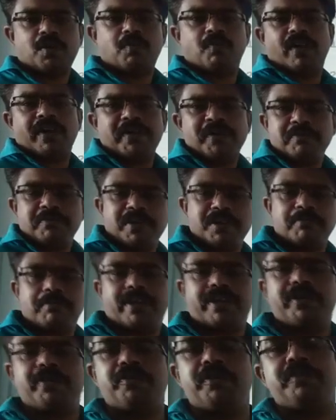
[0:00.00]
What do you mean
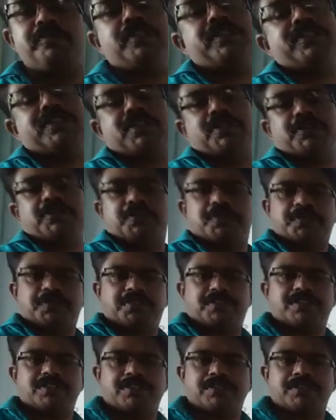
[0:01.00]
by universal truth?